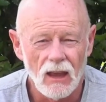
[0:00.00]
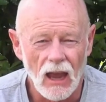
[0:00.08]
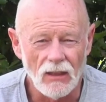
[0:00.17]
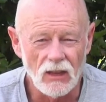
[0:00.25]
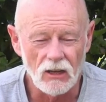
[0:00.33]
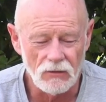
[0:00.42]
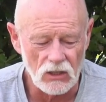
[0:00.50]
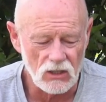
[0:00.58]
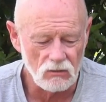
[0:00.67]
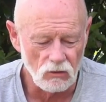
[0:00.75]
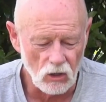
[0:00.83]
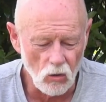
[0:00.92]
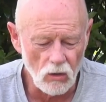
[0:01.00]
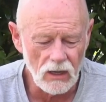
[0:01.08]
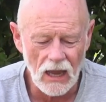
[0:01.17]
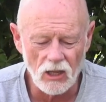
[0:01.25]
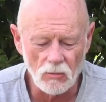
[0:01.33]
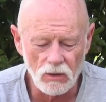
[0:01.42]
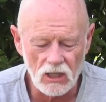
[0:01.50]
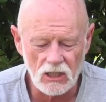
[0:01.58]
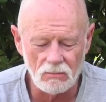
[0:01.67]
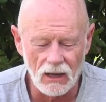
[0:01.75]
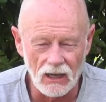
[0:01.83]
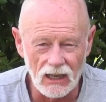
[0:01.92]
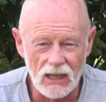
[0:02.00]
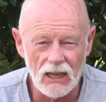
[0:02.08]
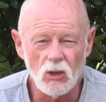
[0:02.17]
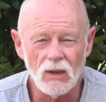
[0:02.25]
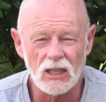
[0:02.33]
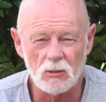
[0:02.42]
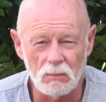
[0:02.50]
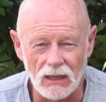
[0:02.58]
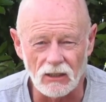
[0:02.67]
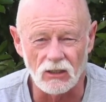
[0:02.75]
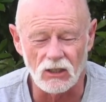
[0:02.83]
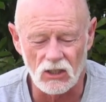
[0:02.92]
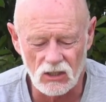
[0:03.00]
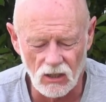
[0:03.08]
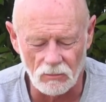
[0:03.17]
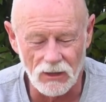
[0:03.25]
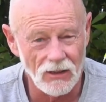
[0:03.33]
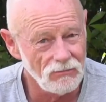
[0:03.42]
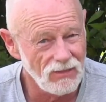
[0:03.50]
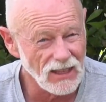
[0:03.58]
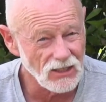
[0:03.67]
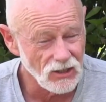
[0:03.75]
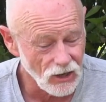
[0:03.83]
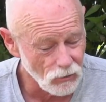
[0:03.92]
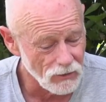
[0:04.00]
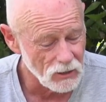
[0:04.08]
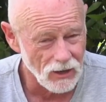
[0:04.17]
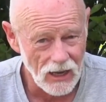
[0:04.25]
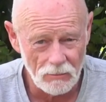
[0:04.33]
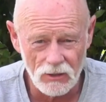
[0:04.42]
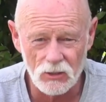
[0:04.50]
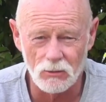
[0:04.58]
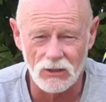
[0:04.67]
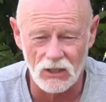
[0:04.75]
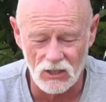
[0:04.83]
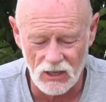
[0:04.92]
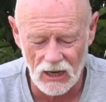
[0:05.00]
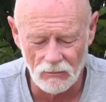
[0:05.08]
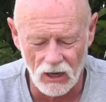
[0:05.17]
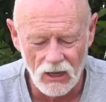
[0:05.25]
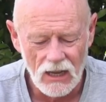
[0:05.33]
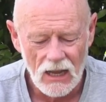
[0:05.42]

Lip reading: And then if it's recording and you press the button again, you expect it to stop. Now, that's not always what happens with this camera.